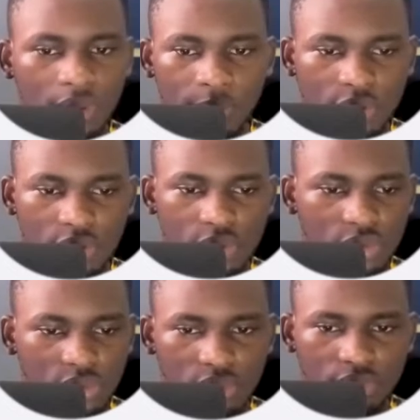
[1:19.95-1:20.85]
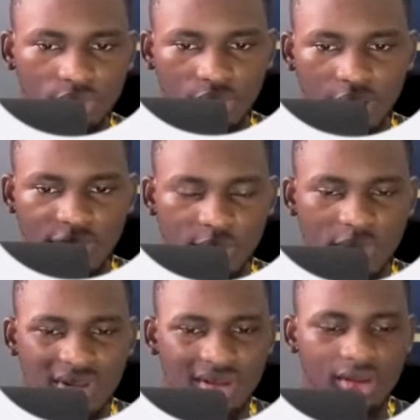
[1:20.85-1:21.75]
i'm just going to live stream
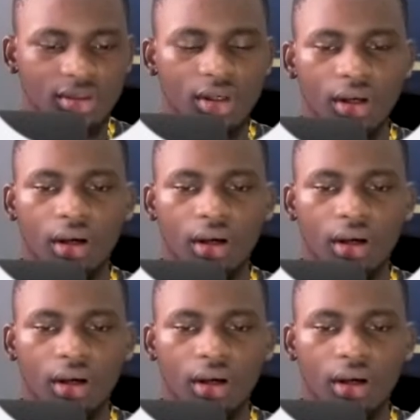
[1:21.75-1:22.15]
it since